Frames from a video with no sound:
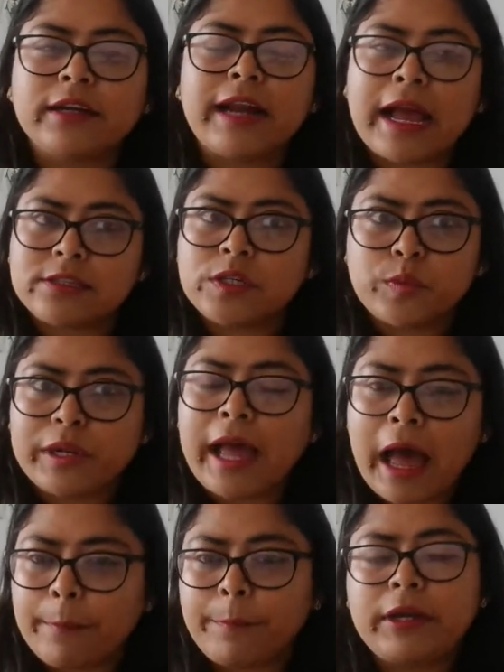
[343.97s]
the classes will
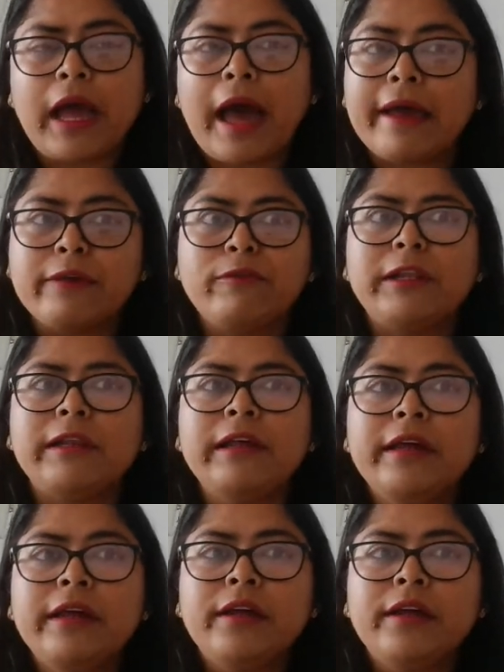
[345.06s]
happen, I